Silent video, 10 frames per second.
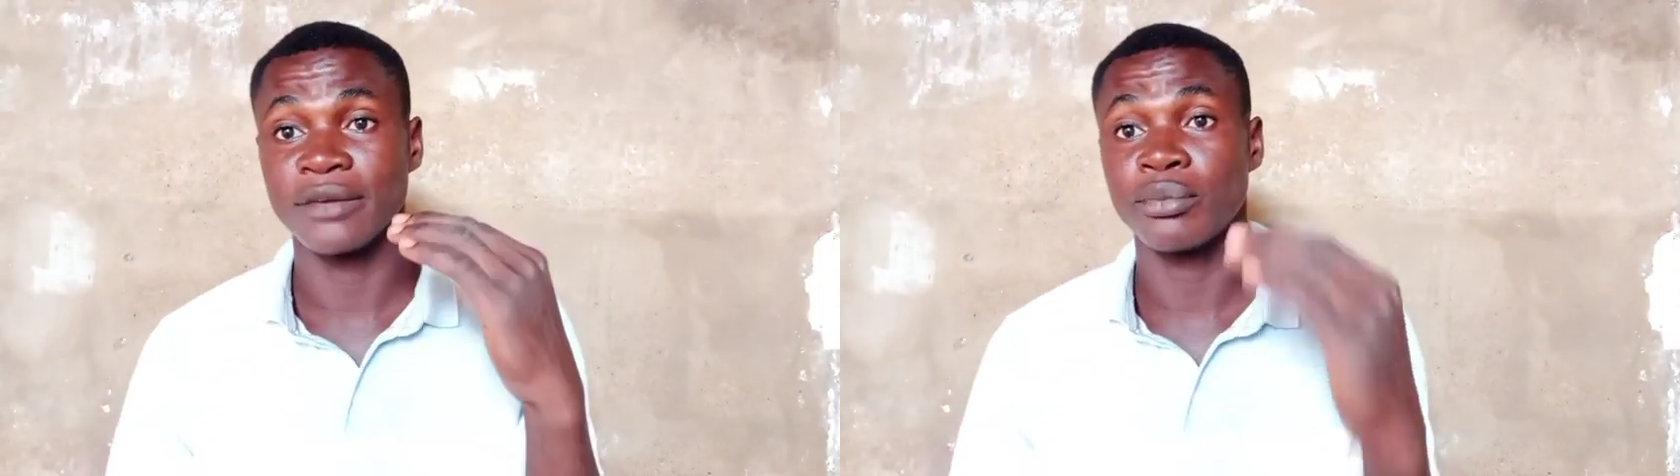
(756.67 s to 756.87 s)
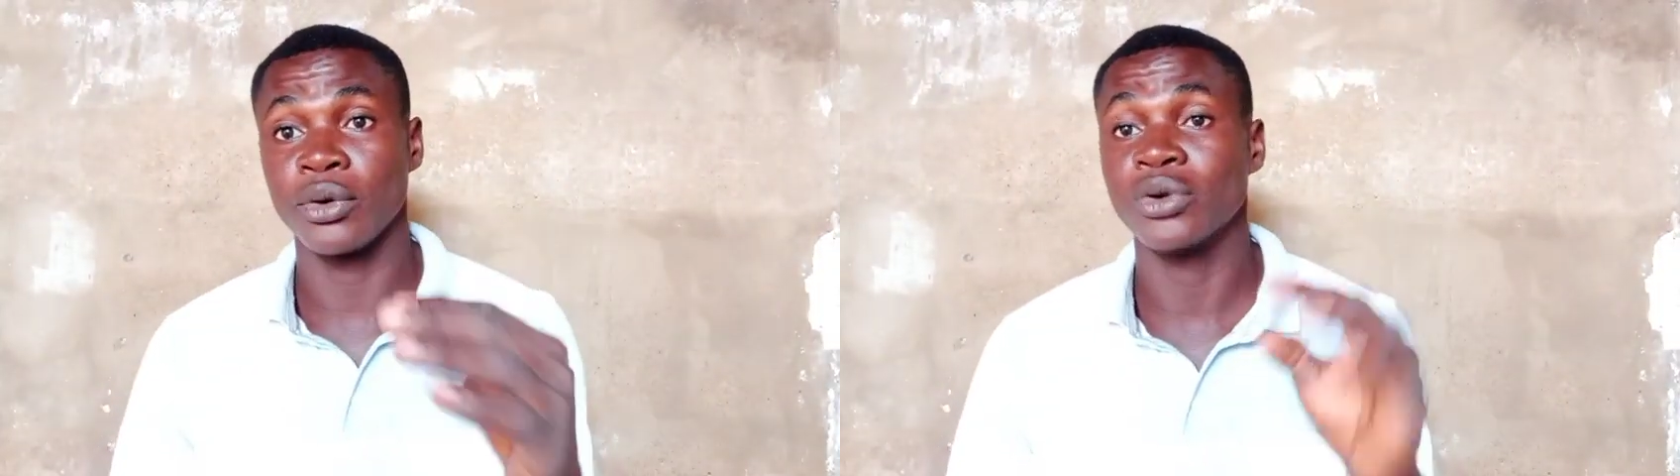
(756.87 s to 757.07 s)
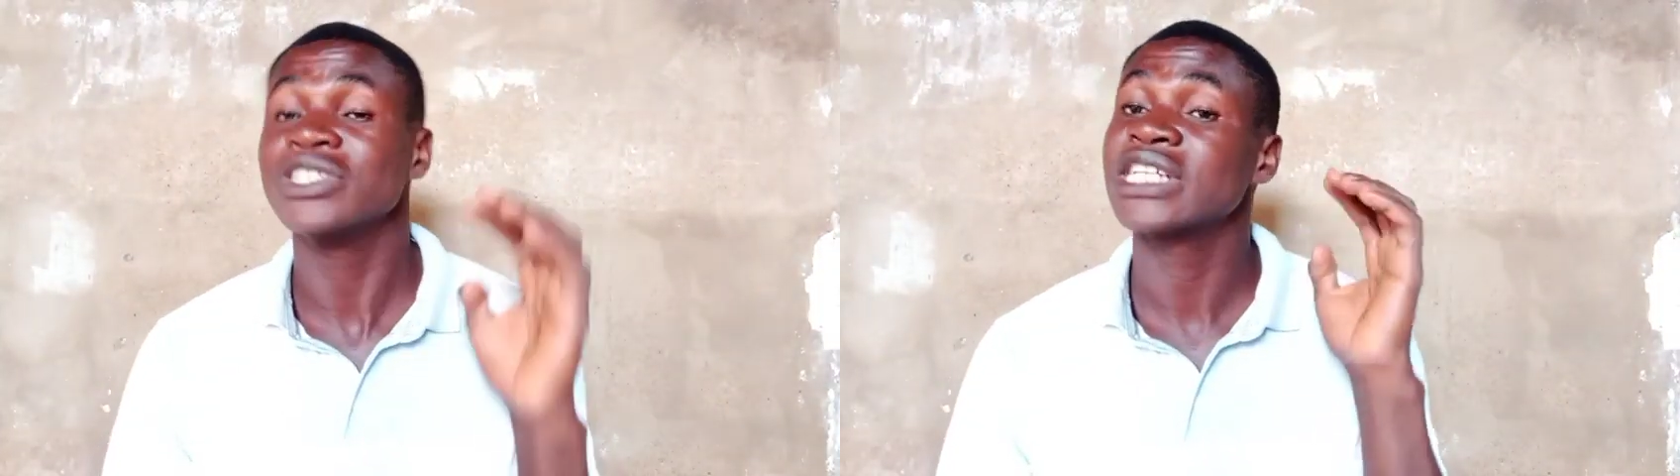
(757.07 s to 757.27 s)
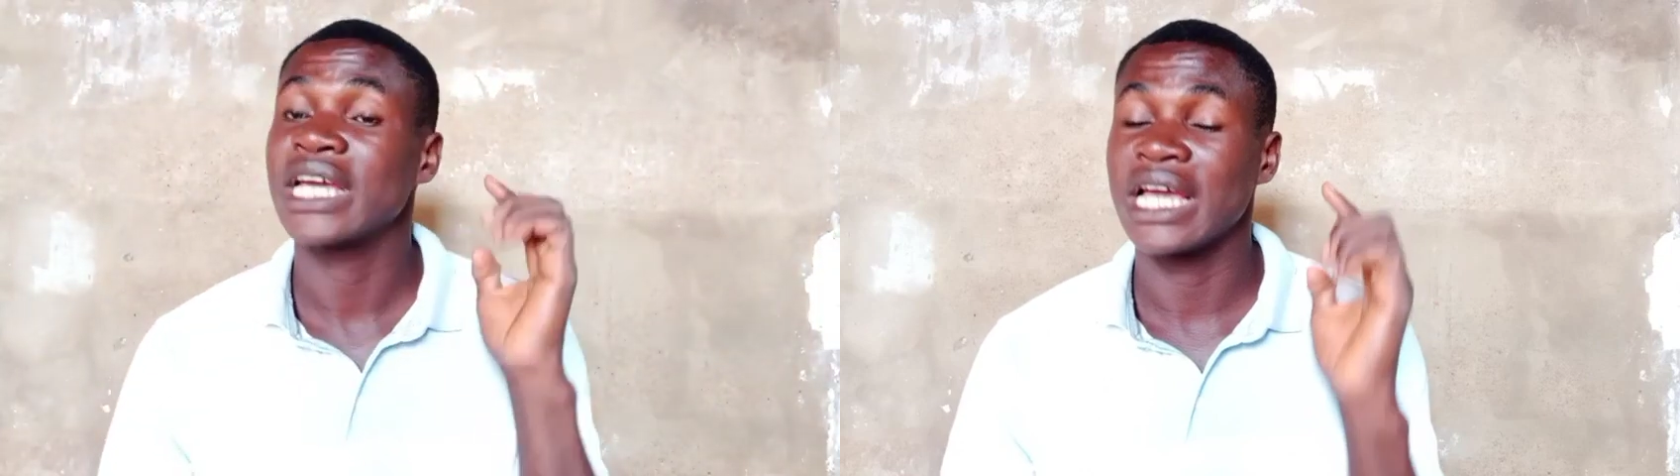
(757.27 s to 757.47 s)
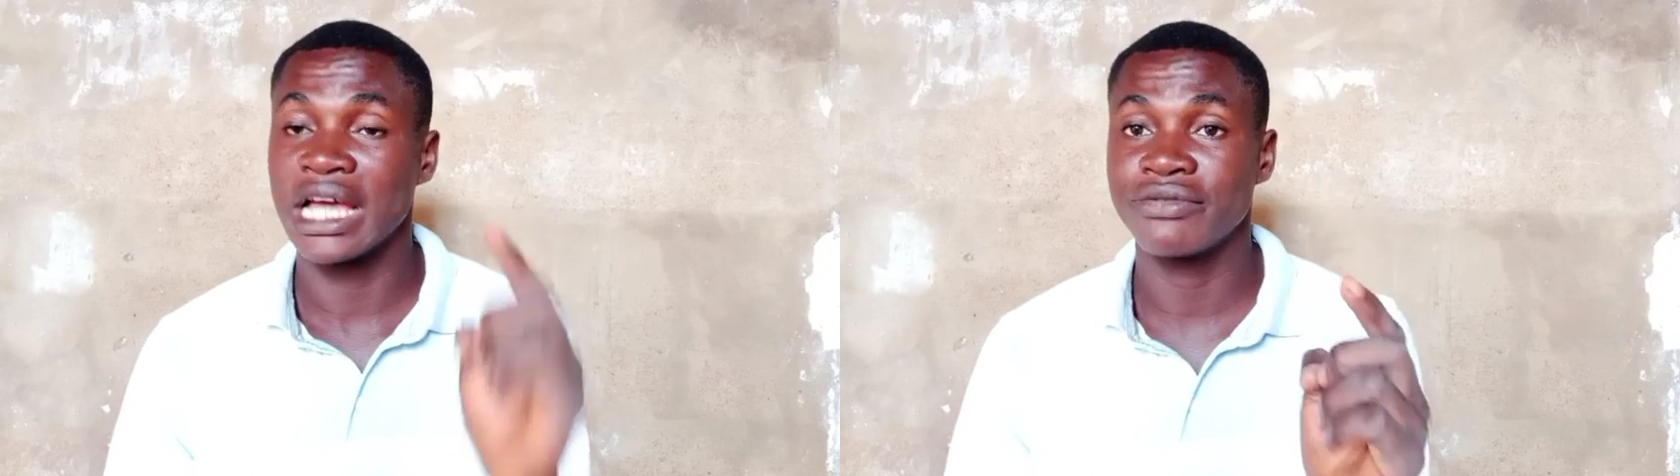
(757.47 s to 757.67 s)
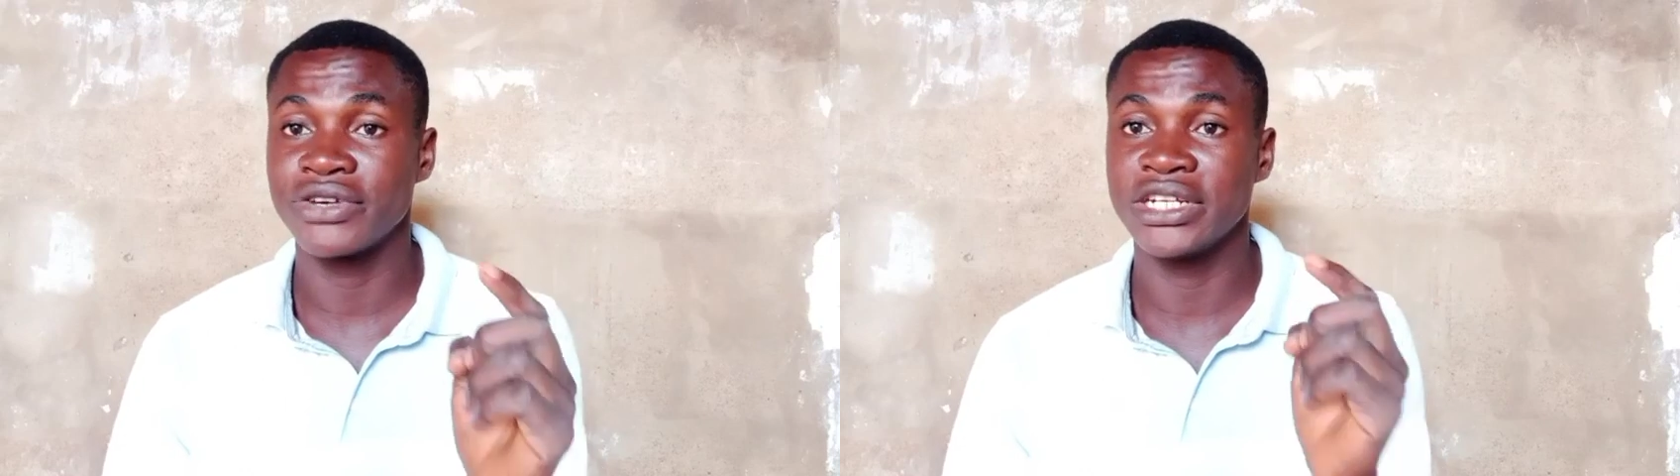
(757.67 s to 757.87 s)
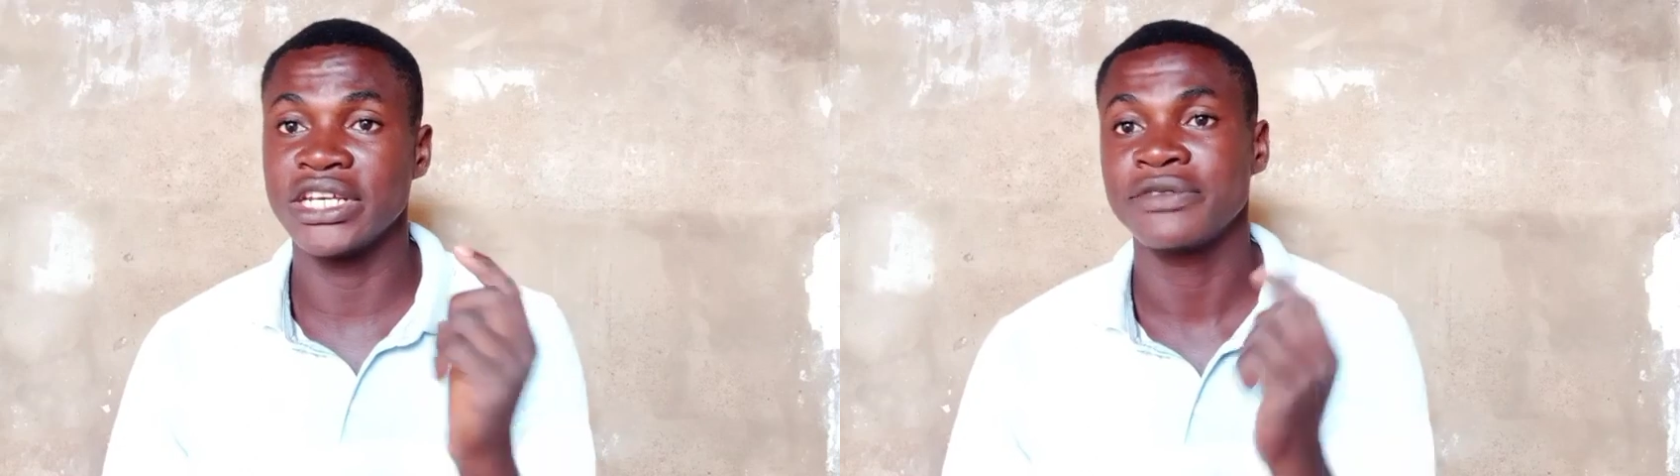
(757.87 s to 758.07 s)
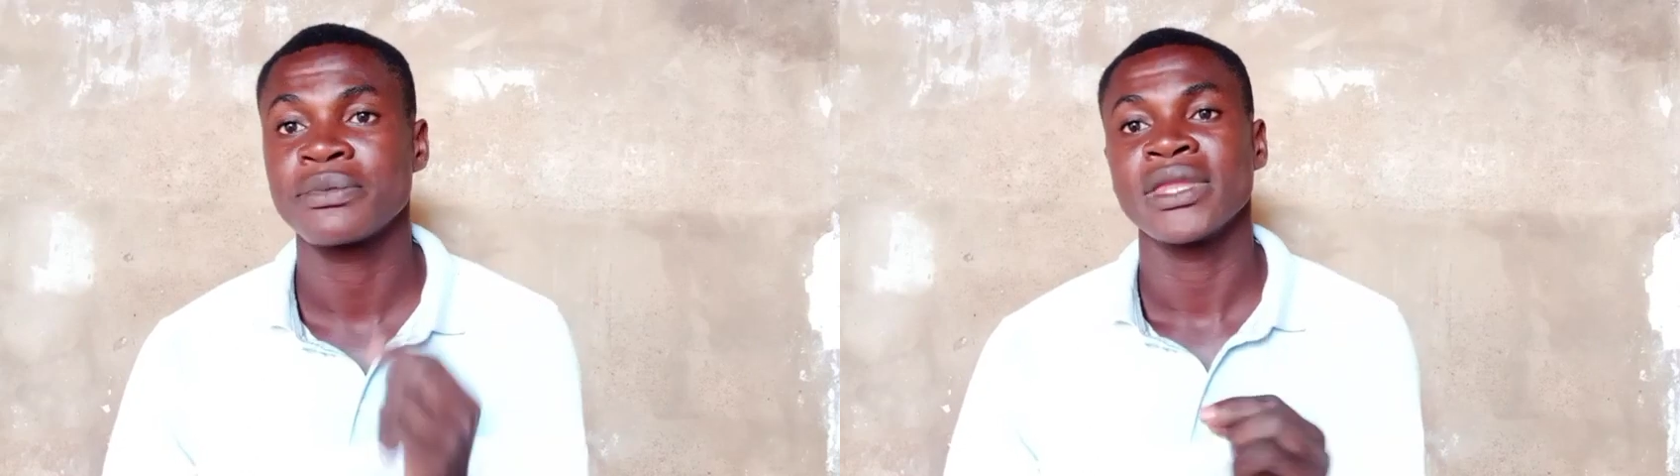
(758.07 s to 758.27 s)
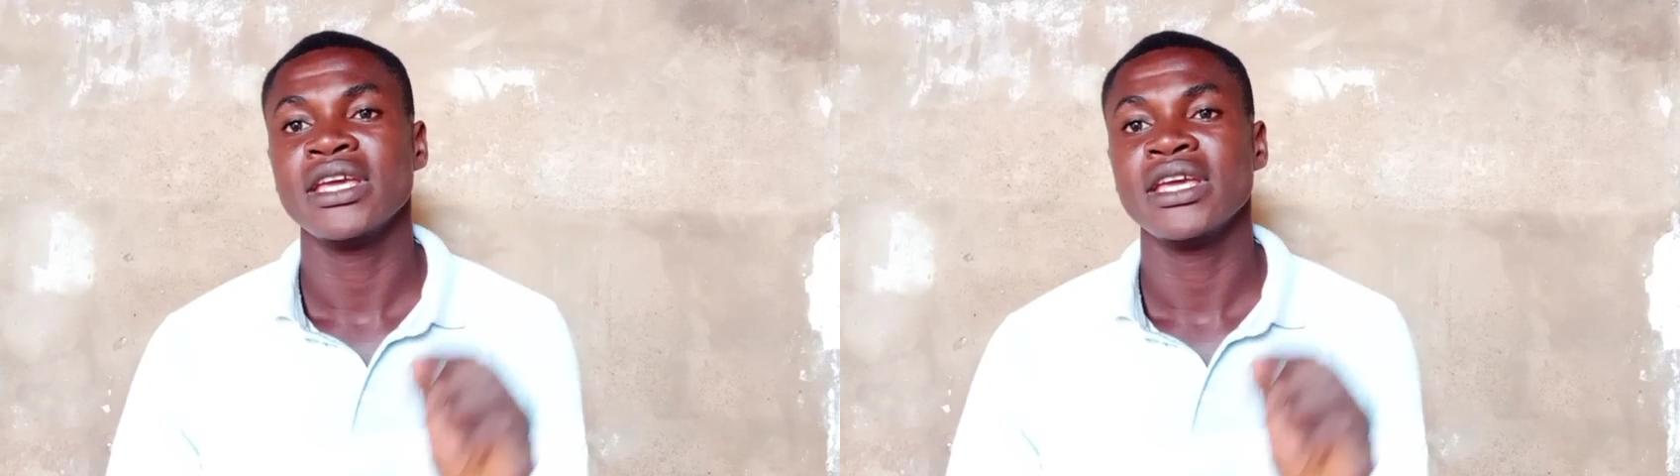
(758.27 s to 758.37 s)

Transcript: pond every day.